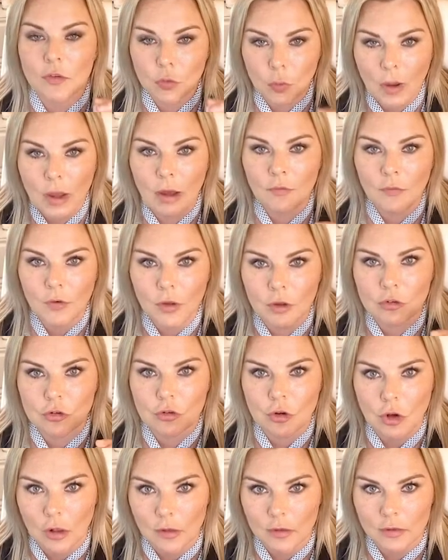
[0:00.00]

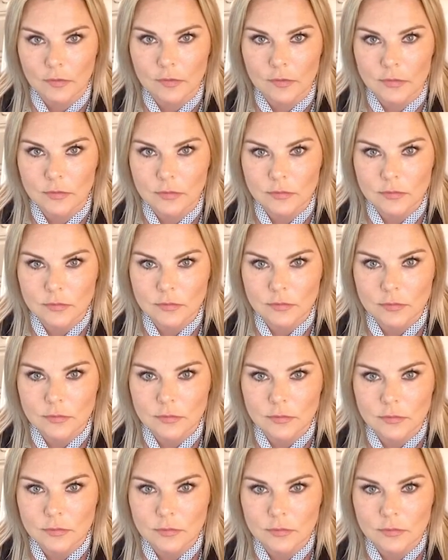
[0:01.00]
$1,200,
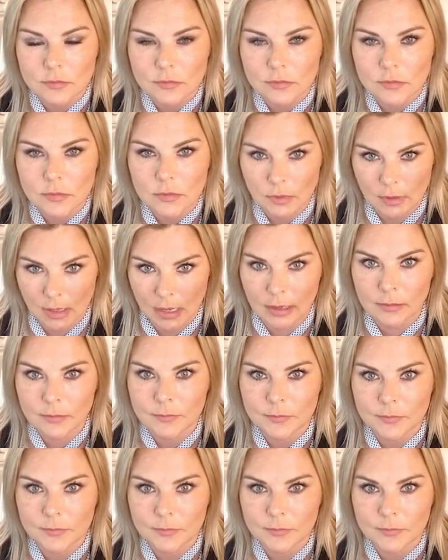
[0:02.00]
okay?